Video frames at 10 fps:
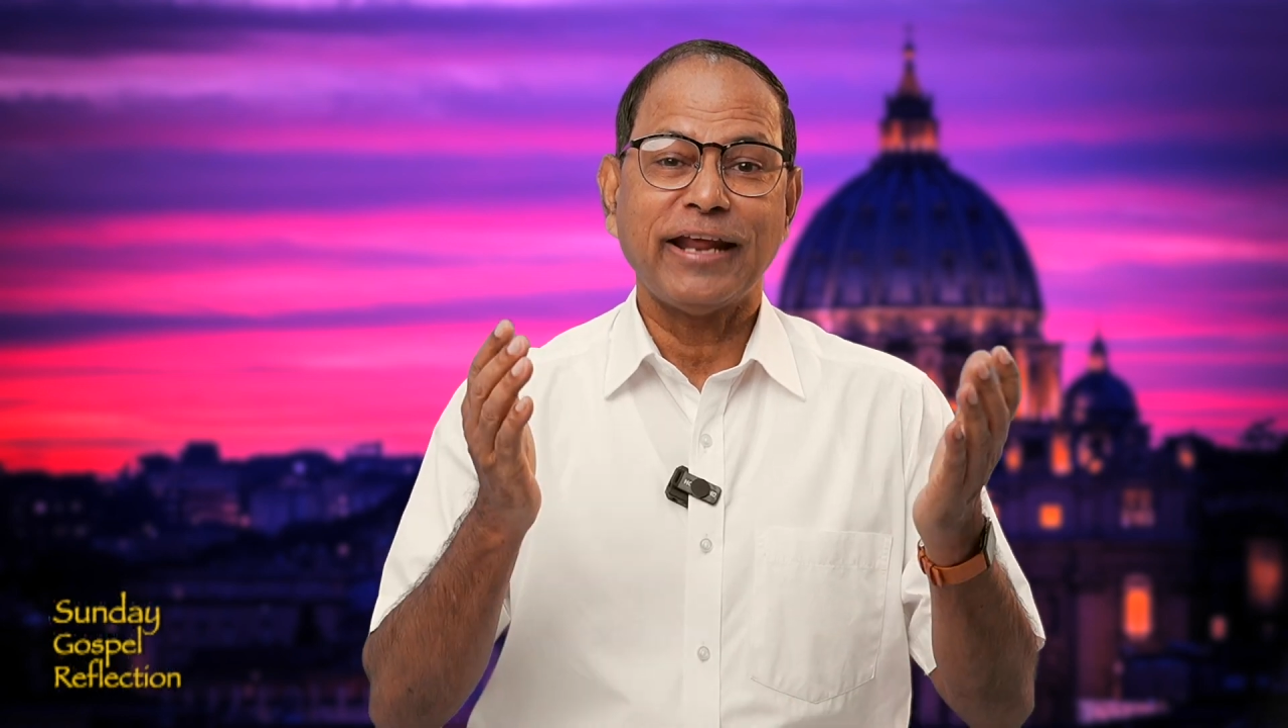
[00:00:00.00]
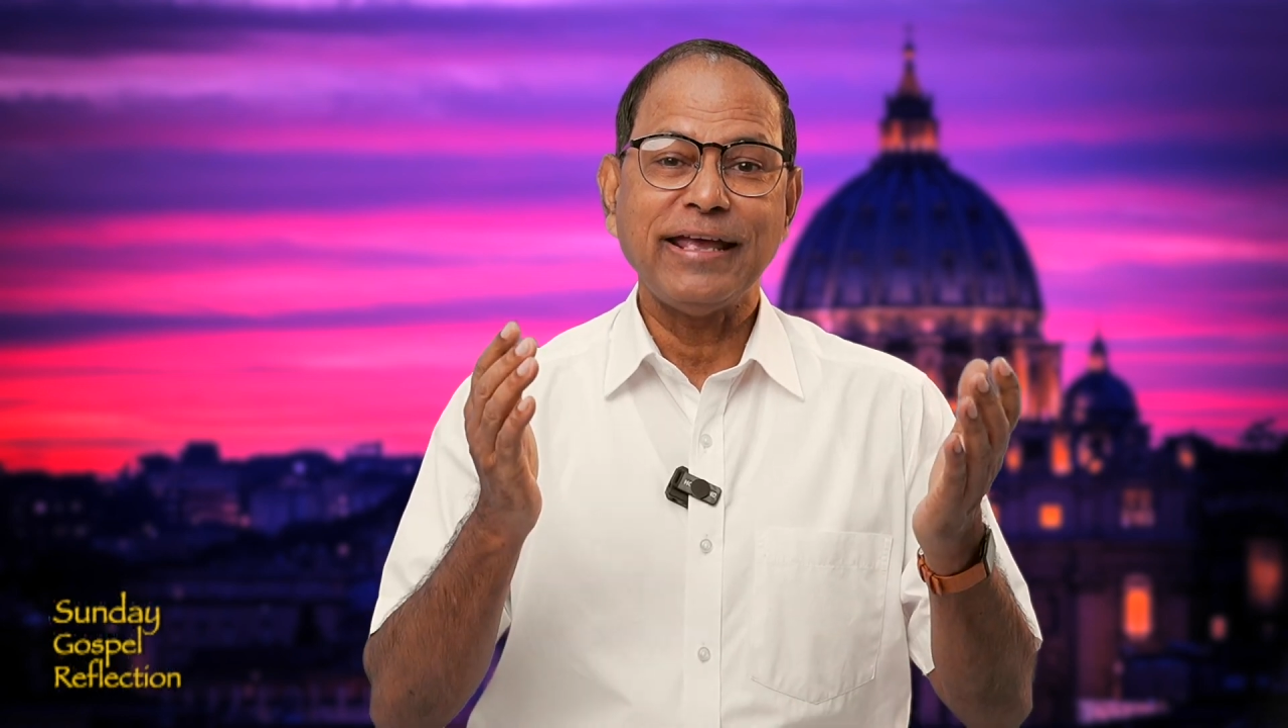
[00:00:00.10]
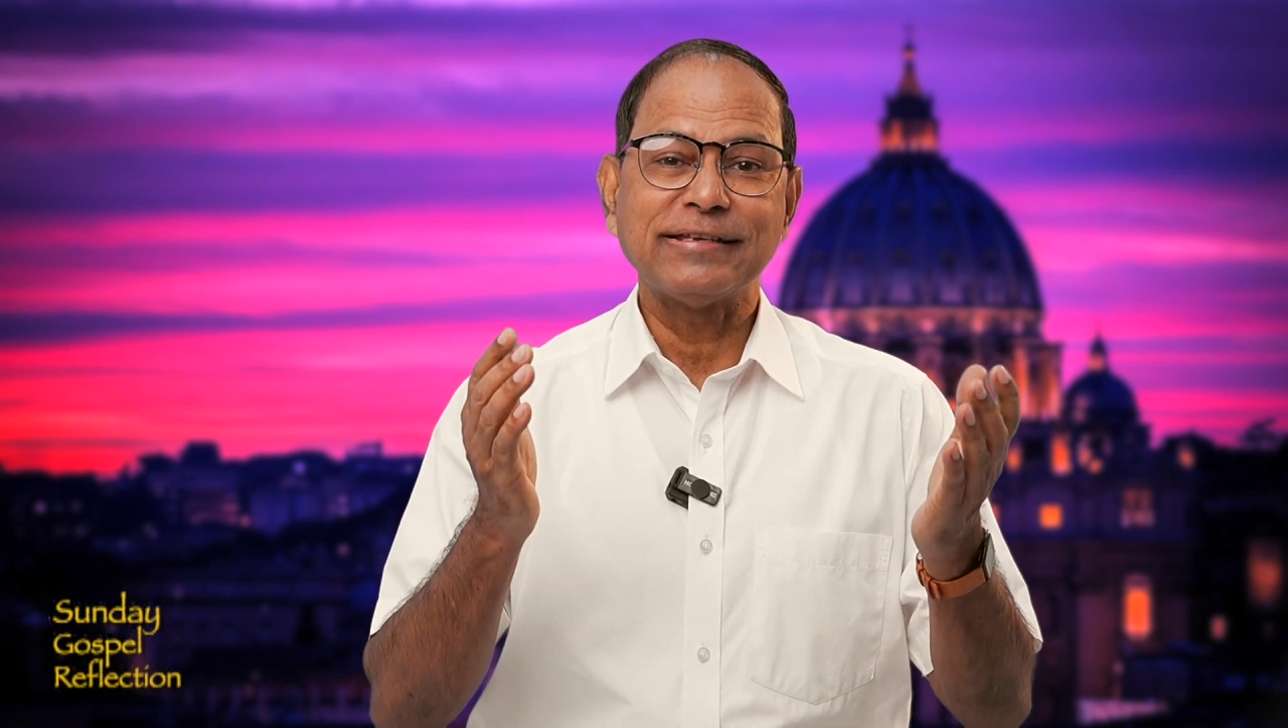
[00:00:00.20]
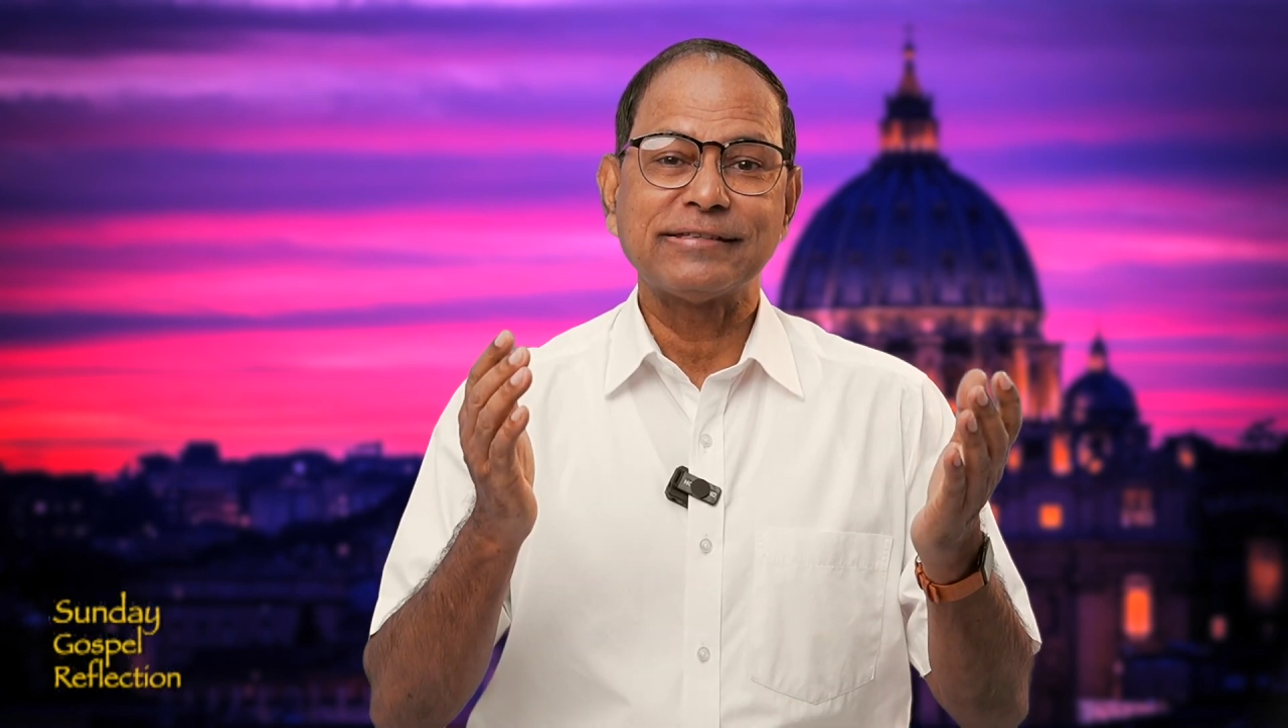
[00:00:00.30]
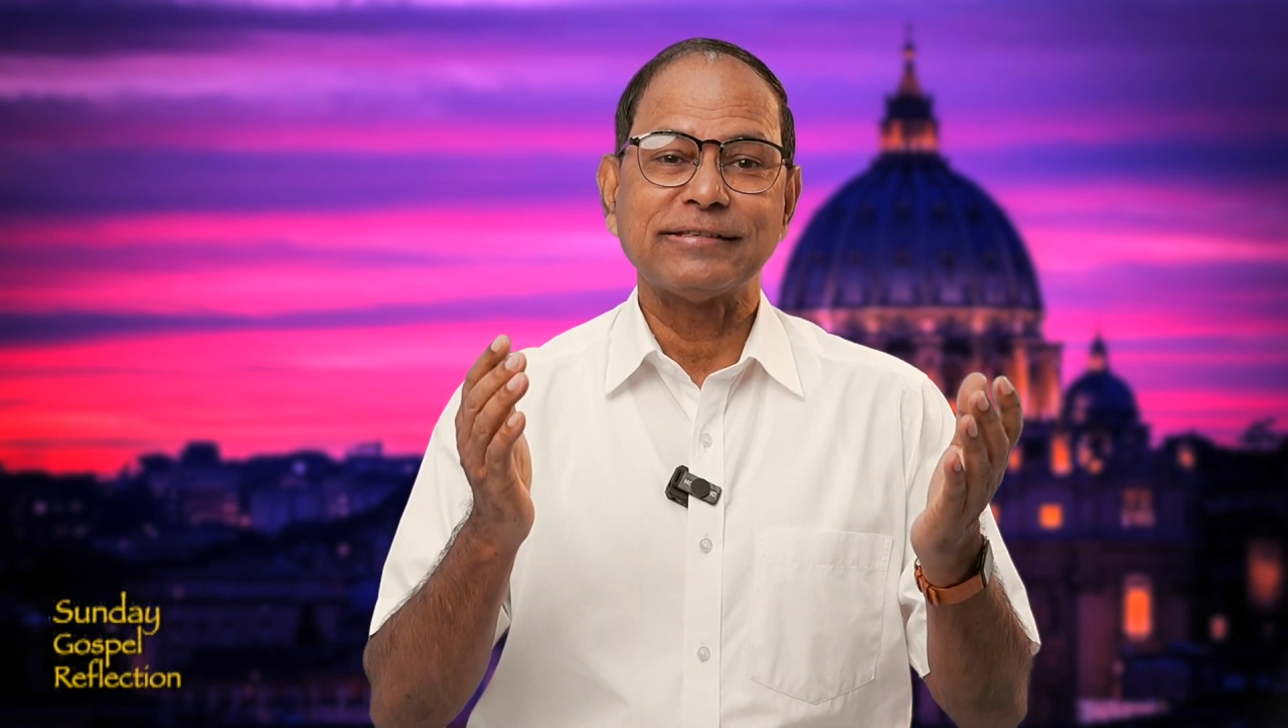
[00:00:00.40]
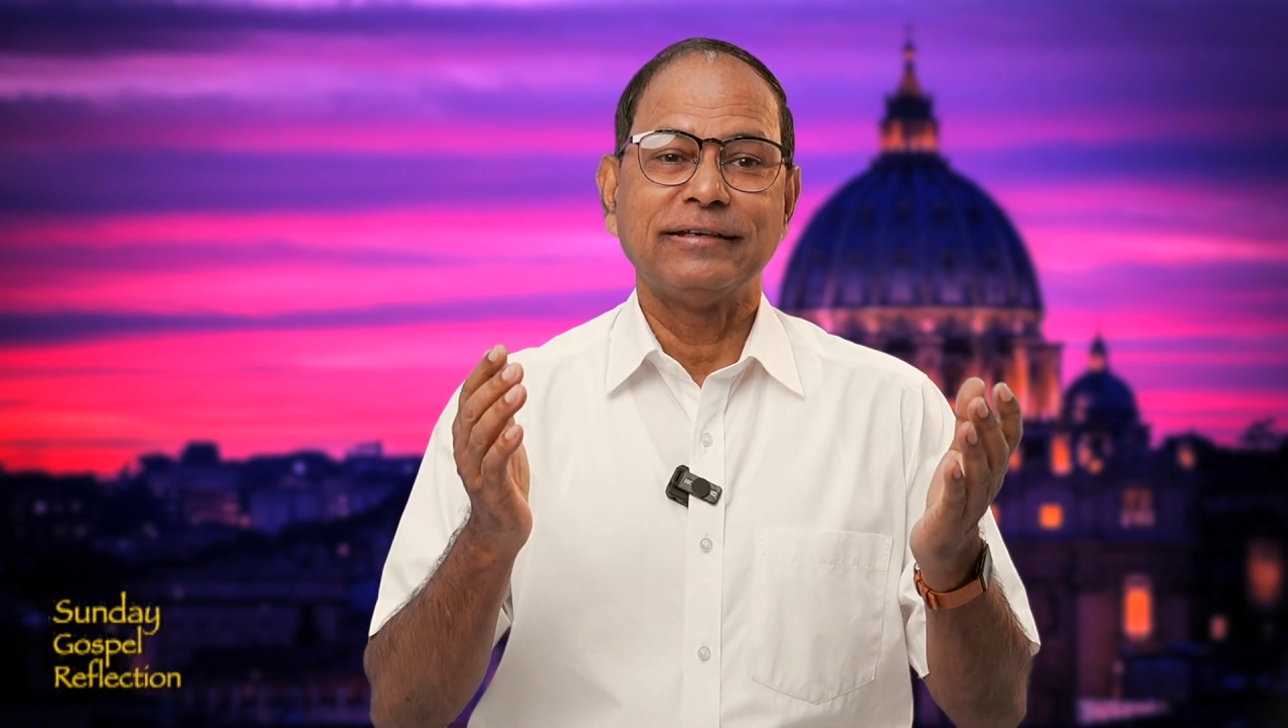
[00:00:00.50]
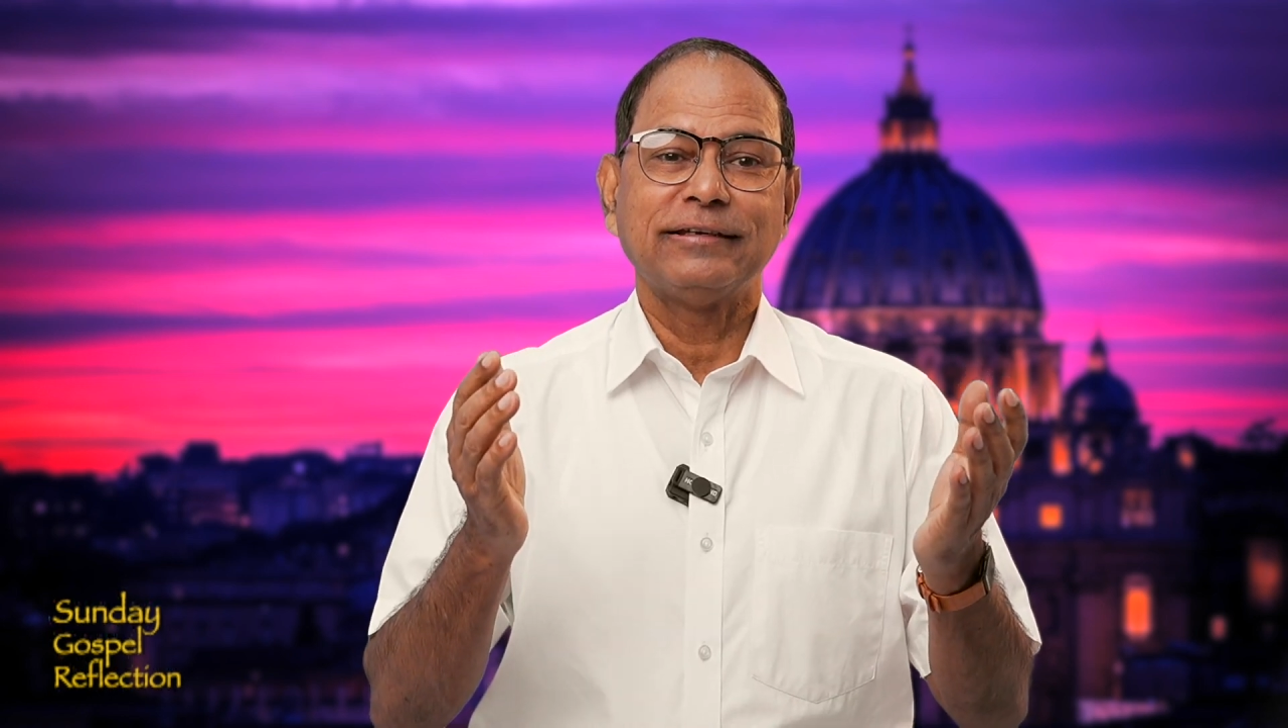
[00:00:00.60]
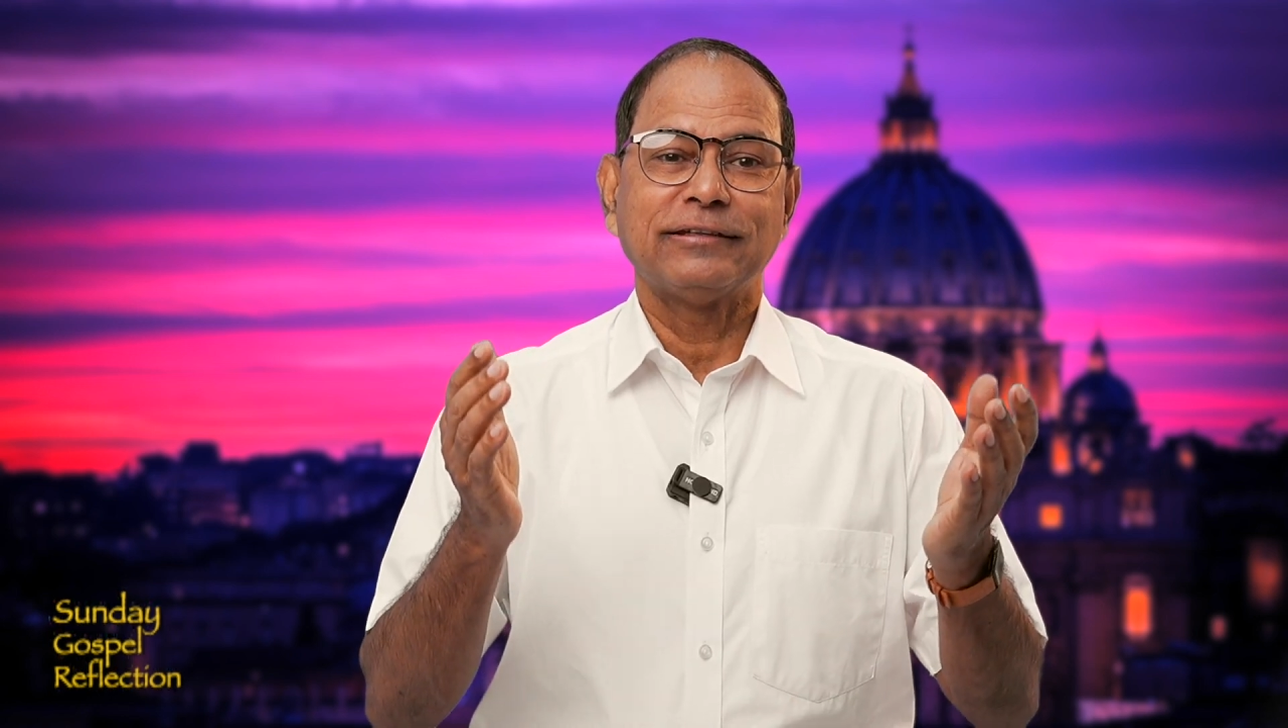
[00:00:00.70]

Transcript: takes